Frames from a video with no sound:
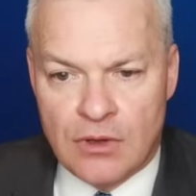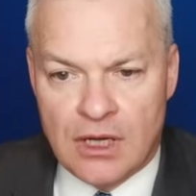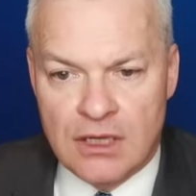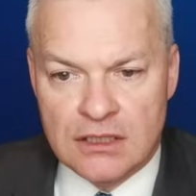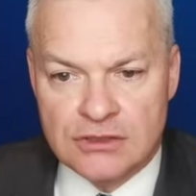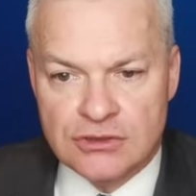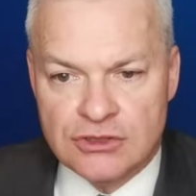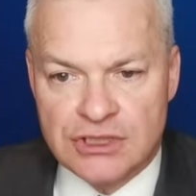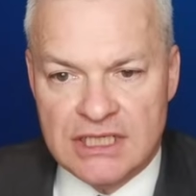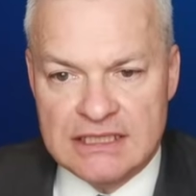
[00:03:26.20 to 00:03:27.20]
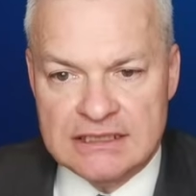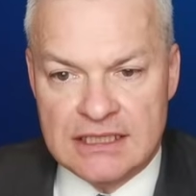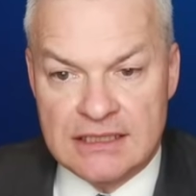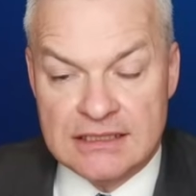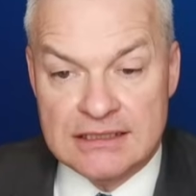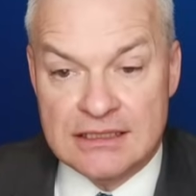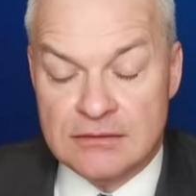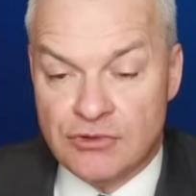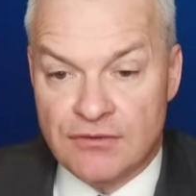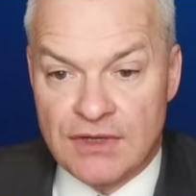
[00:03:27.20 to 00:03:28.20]
I liked entrees in that it
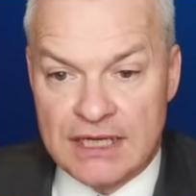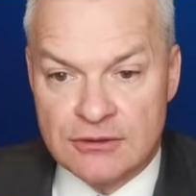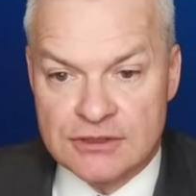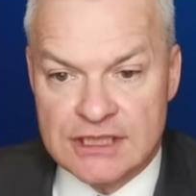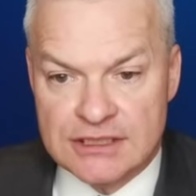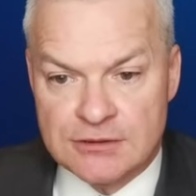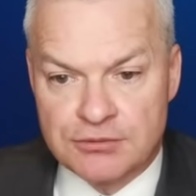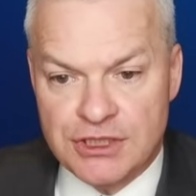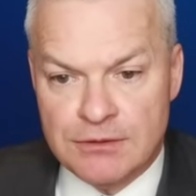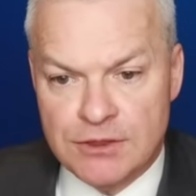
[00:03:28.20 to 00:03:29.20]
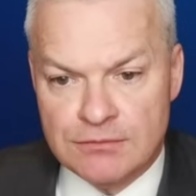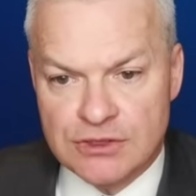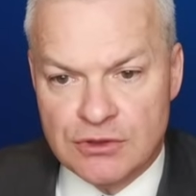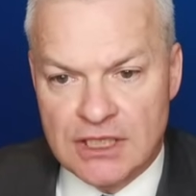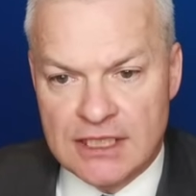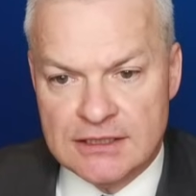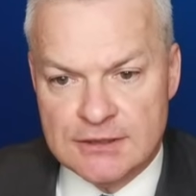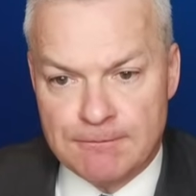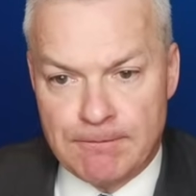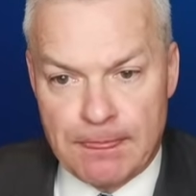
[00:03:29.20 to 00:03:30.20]
didn't put vowels next to premium
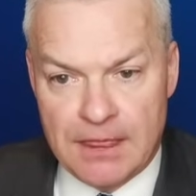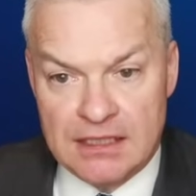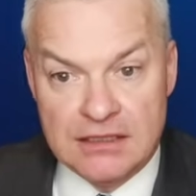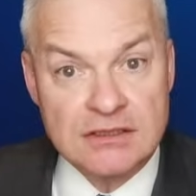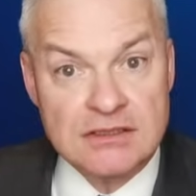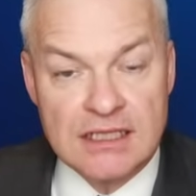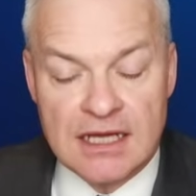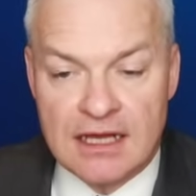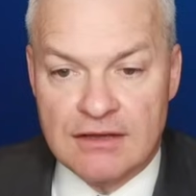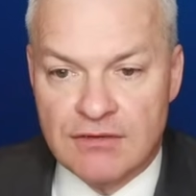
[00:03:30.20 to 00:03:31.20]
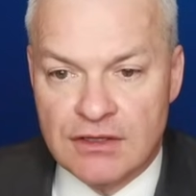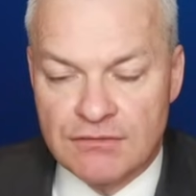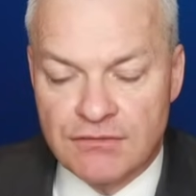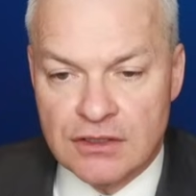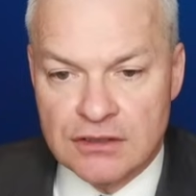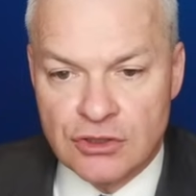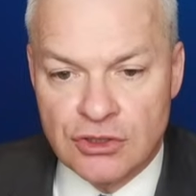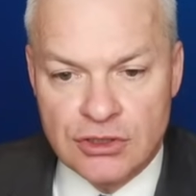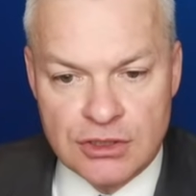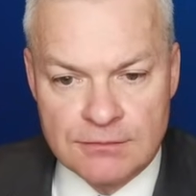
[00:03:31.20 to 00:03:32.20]
squares. It doesn't have a front
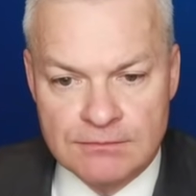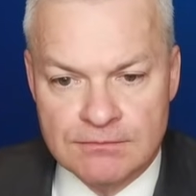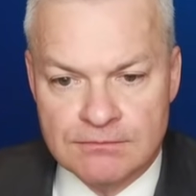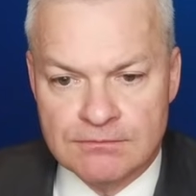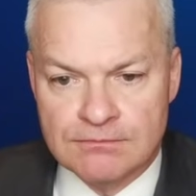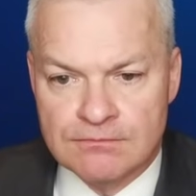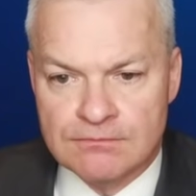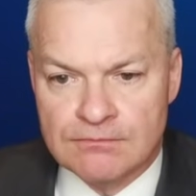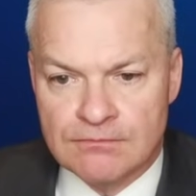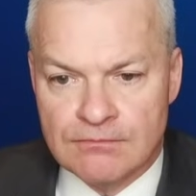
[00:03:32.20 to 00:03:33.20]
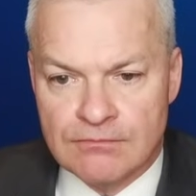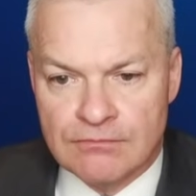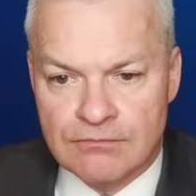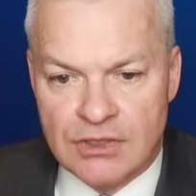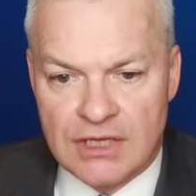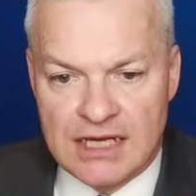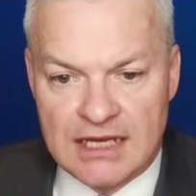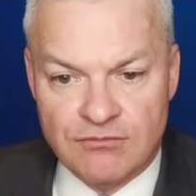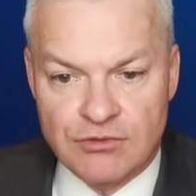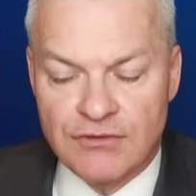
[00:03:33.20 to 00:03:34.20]
hook. But I
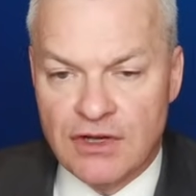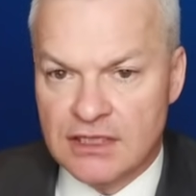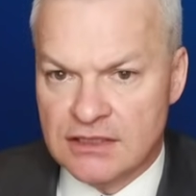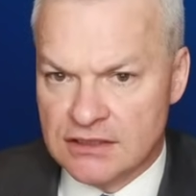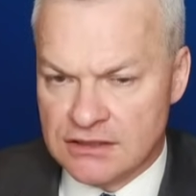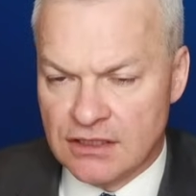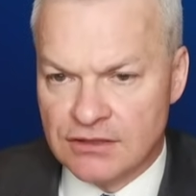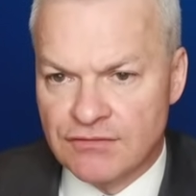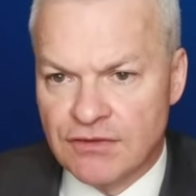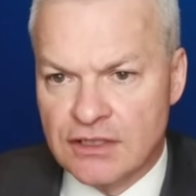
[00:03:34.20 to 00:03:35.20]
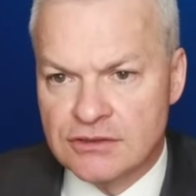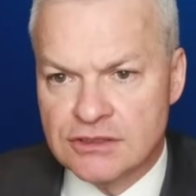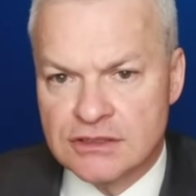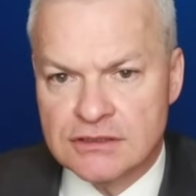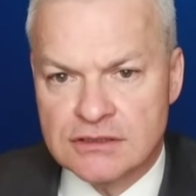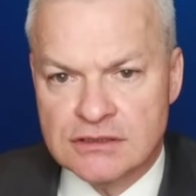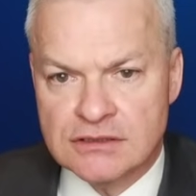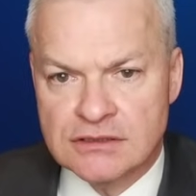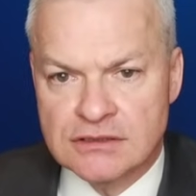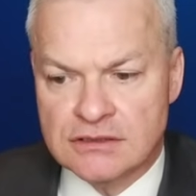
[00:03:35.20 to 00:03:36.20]
have provided a ton of floaters.